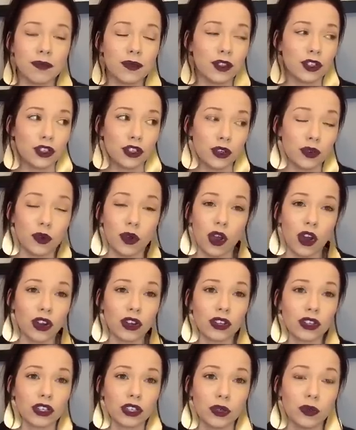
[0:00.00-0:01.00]
you aren't
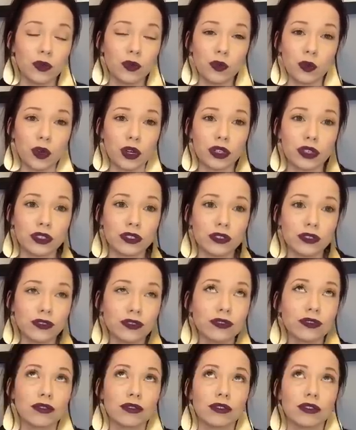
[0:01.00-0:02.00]
you weren't
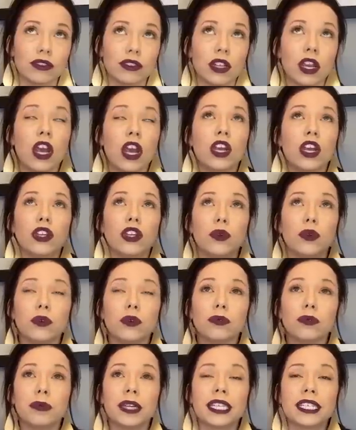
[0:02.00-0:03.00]
you
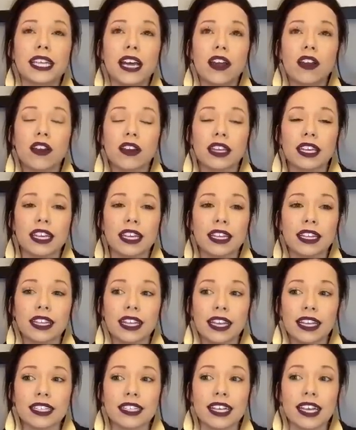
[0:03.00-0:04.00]
miss out on key
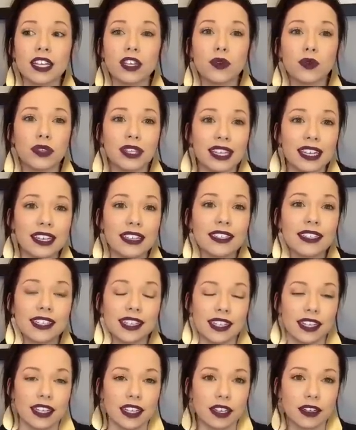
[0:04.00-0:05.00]
things that you need to
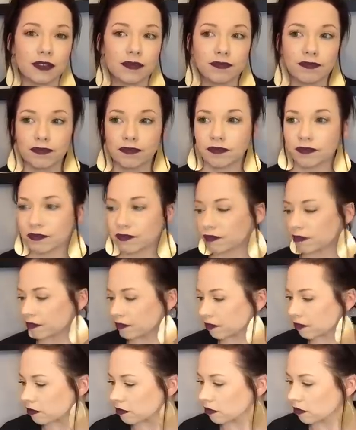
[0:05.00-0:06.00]
hear.
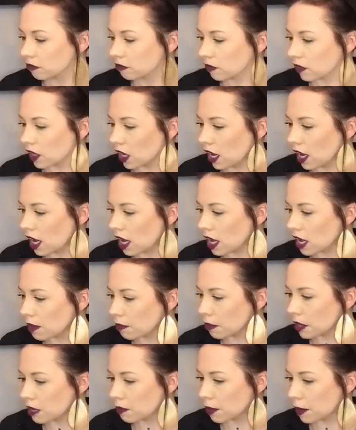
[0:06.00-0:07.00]
Um,